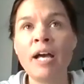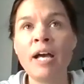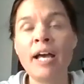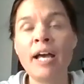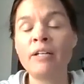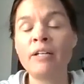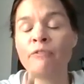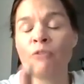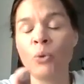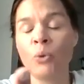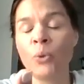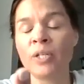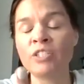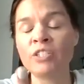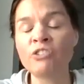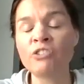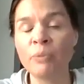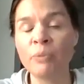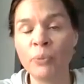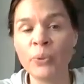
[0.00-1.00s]
and of
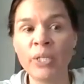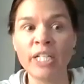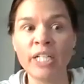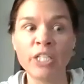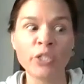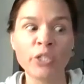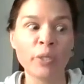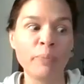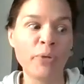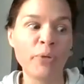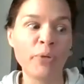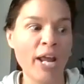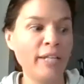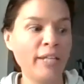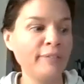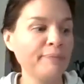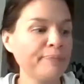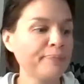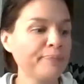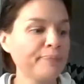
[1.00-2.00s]
course rebooting your
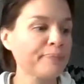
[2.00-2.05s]
brain.